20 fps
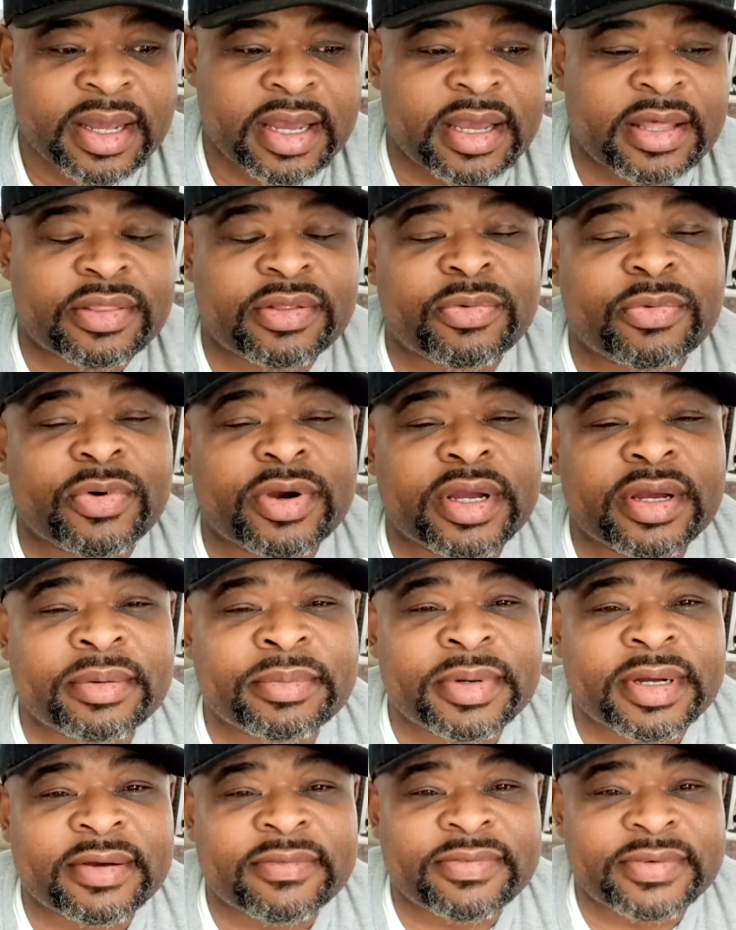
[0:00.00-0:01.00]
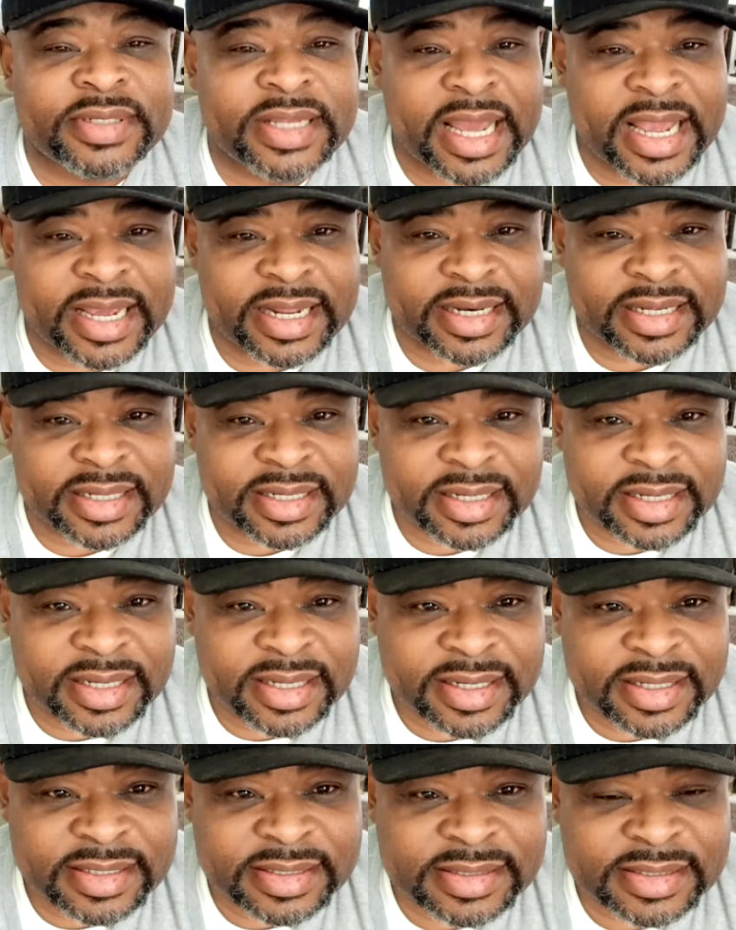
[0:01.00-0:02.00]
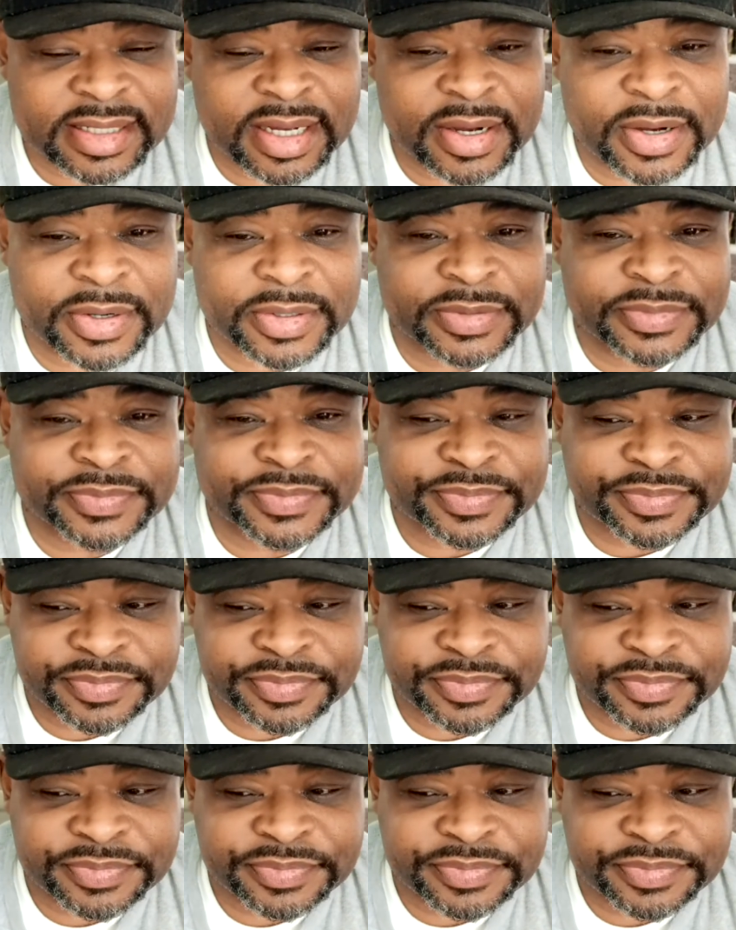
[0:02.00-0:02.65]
in the realm of dating. So